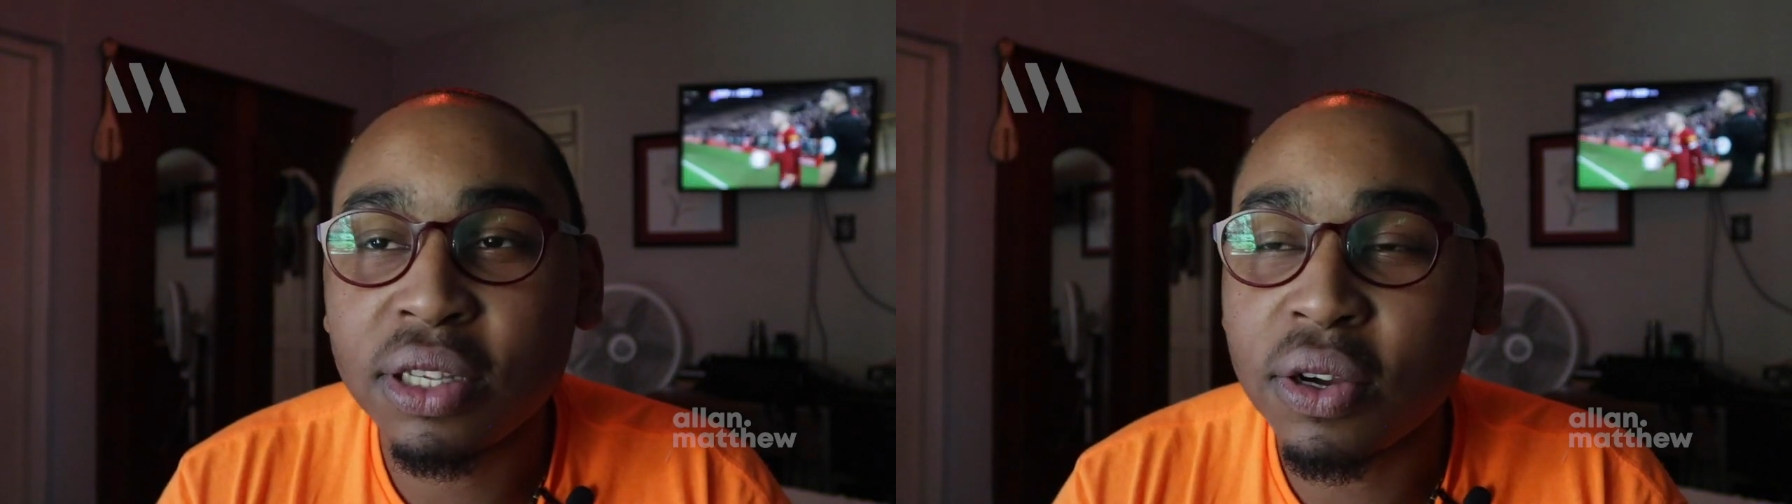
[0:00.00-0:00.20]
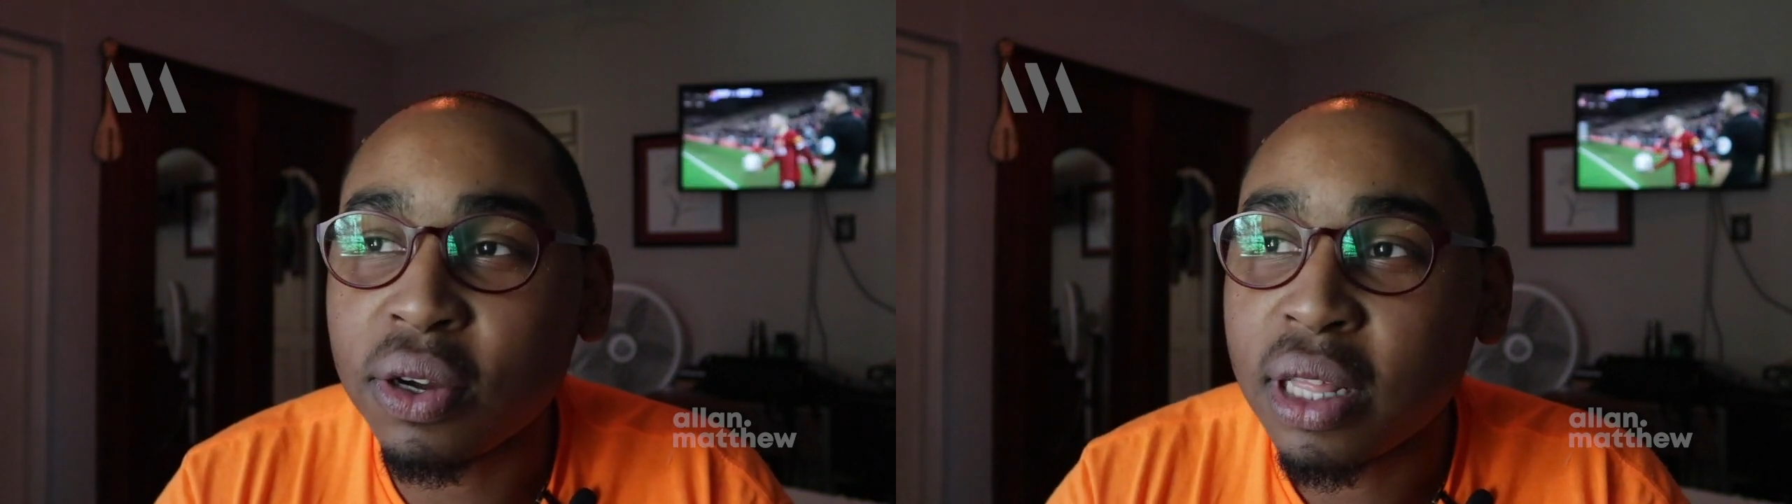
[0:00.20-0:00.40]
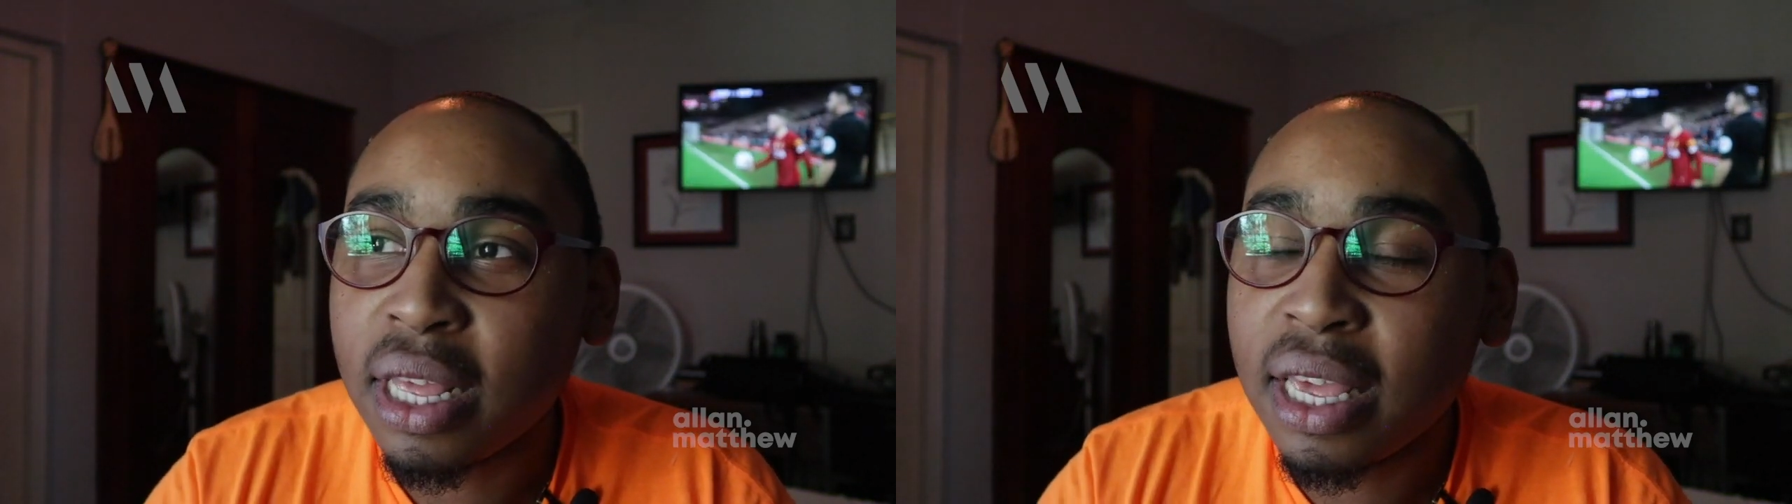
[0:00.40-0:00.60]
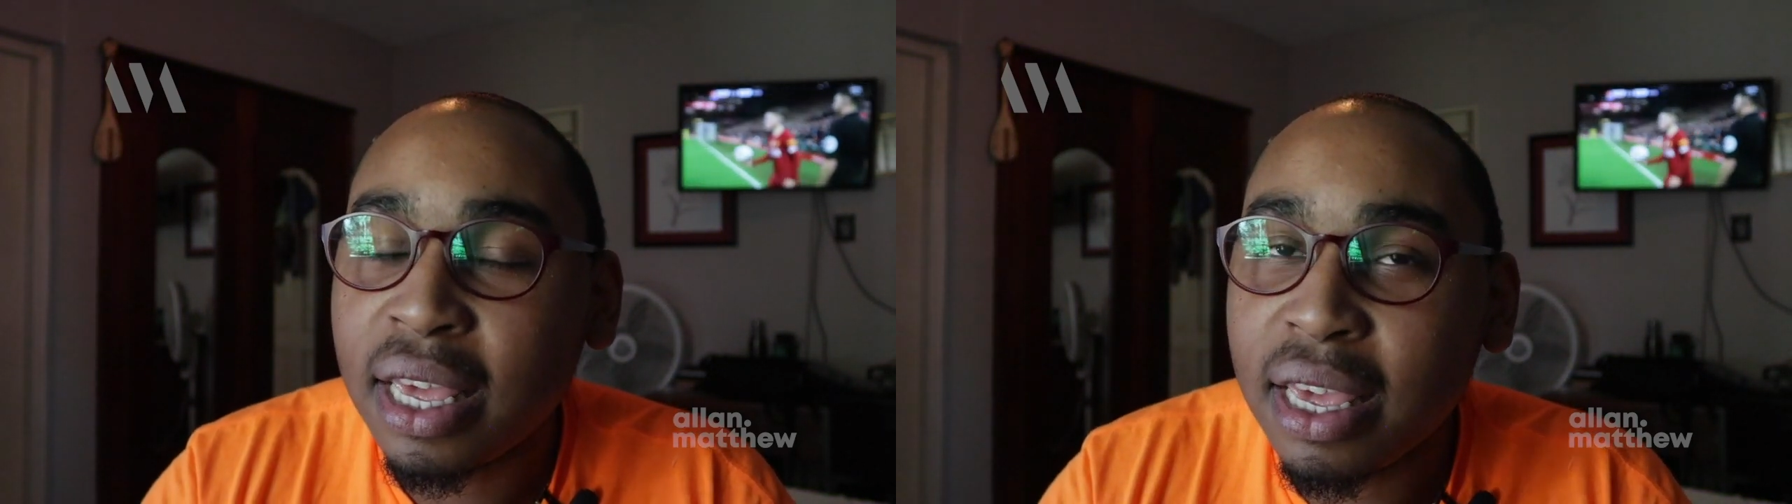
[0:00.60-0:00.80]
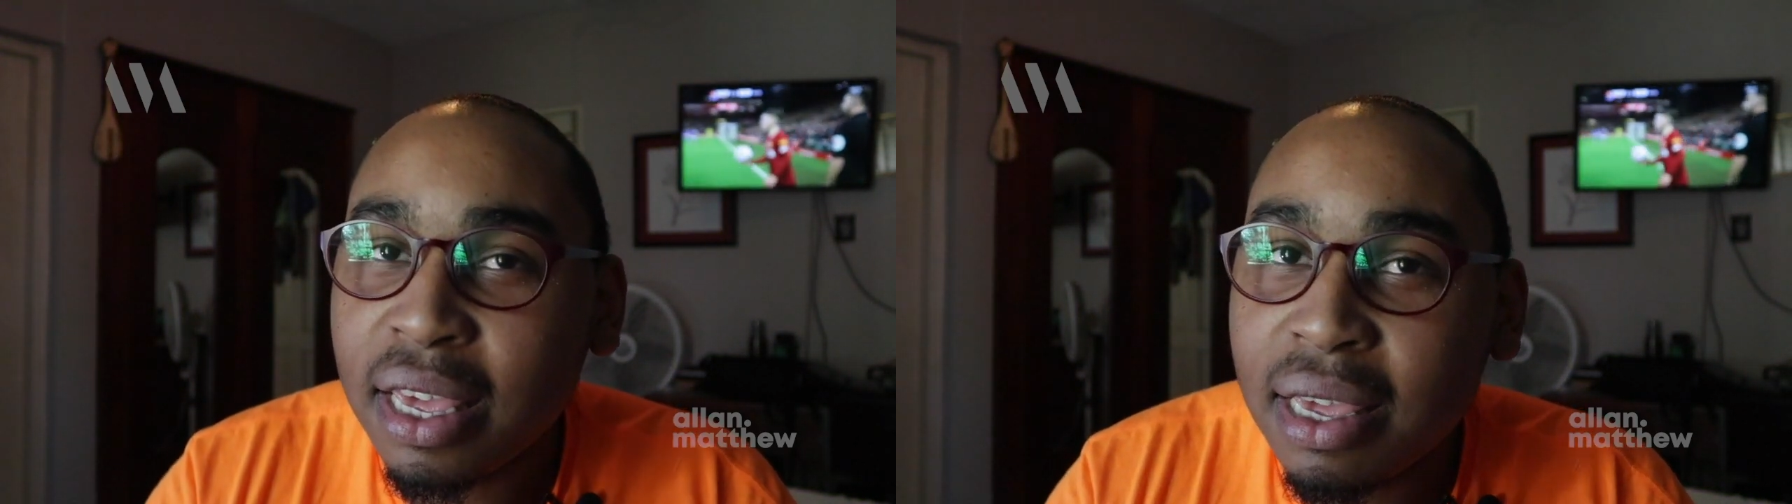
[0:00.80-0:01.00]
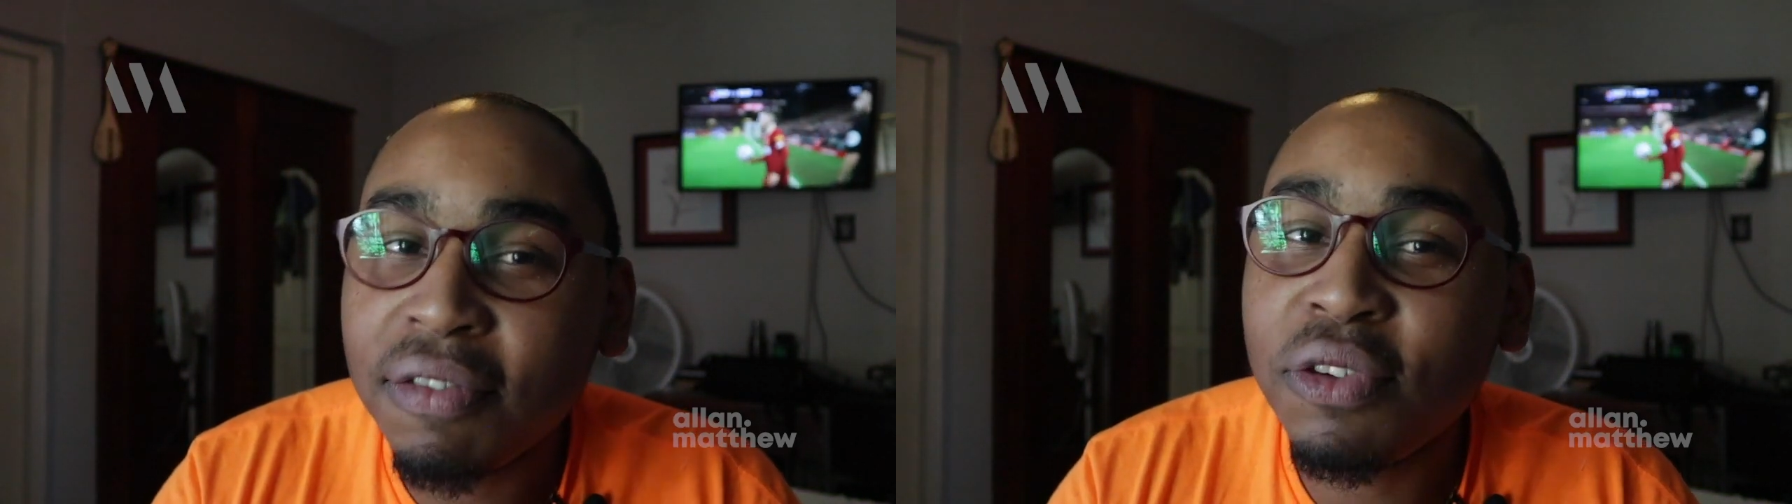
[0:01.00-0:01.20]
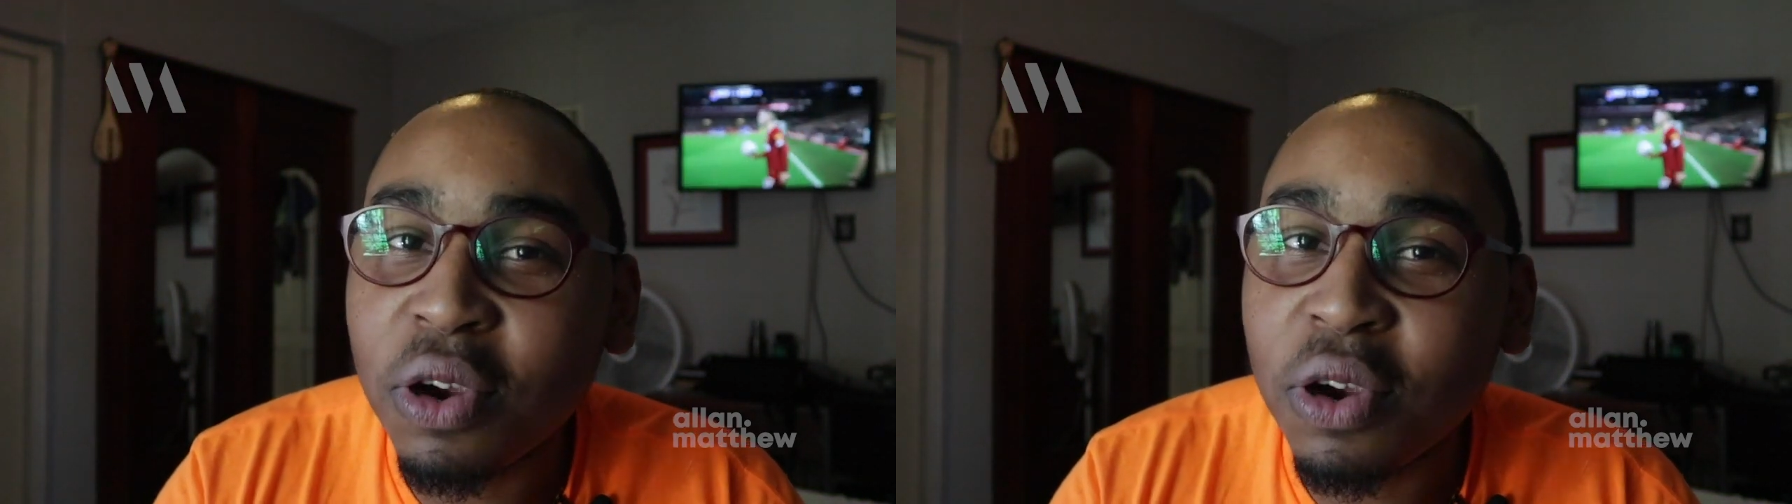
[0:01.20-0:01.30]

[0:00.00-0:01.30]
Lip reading: So if